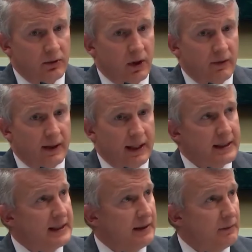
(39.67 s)
12 to
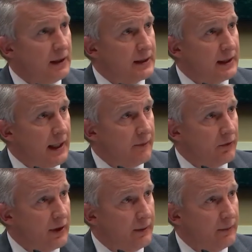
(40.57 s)
18 month
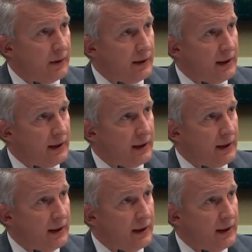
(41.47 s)
time frame.